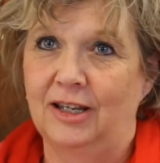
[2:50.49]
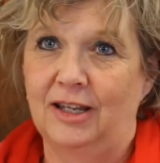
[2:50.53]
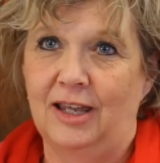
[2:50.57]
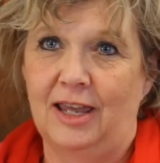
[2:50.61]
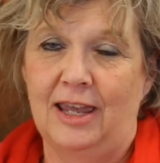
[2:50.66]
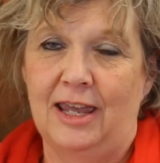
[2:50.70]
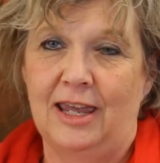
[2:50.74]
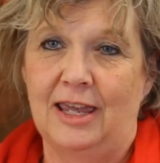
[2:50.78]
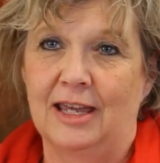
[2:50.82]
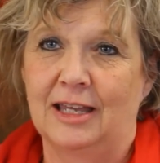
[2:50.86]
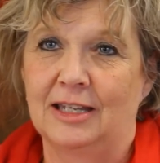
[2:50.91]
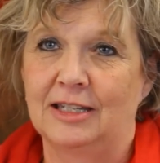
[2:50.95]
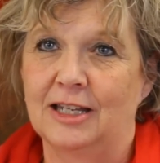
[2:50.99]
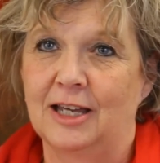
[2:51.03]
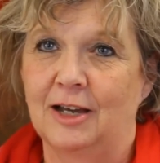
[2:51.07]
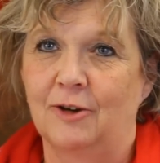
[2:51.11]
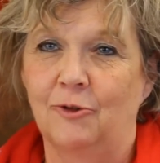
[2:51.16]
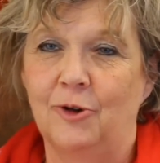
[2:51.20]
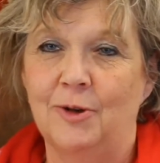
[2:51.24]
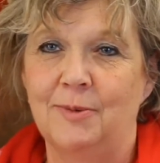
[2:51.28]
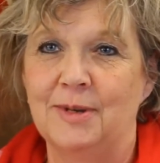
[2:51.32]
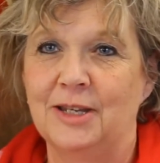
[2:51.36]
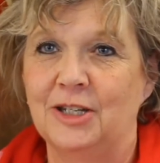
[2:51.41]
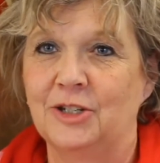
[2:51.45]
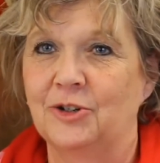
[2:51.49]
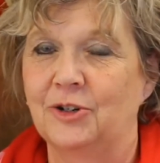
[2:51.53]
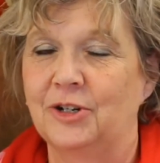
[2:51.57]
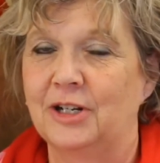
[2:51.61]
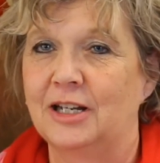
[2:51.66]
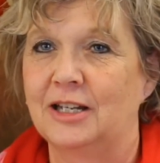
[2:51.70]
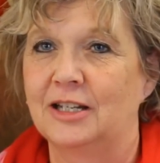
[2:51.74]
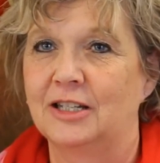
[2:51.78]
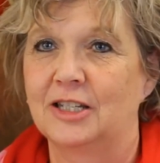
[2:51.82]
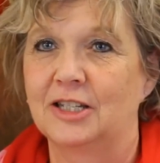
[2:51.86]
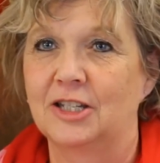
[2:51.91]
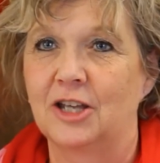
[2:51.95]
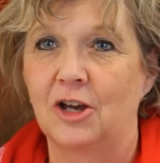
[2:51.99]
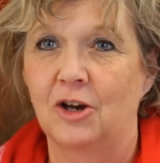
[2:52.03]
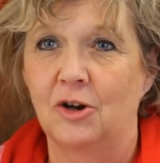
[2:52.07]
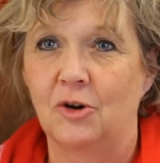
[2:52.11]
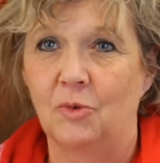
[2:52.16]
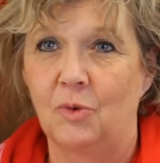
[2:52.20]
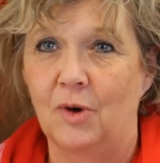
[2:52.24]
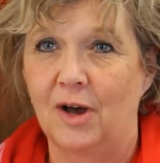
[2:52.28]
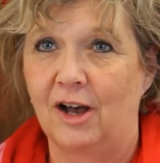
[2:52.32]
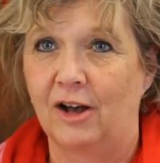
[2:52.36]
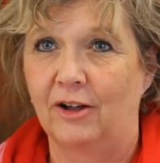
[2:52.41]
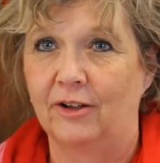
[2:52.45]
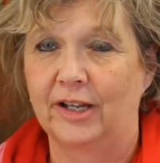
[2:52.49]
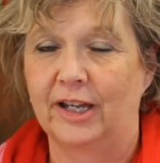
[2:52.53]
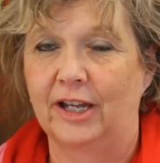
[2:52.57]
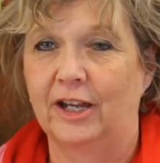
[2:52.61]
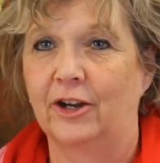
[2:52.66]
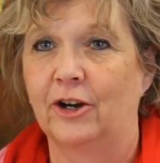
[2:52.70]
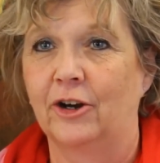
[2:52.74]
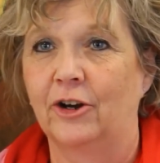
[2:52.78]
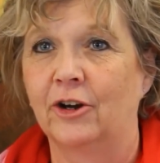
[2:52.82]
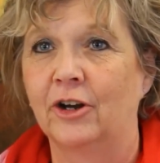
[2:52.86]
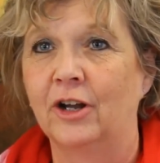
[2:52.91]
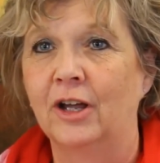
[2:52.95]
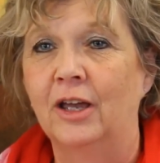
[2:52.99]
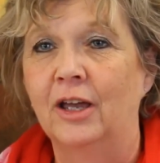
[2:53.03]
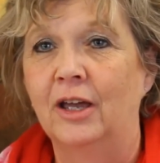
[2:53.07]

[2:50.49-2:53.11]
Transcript: and uh, we've been treated so well here.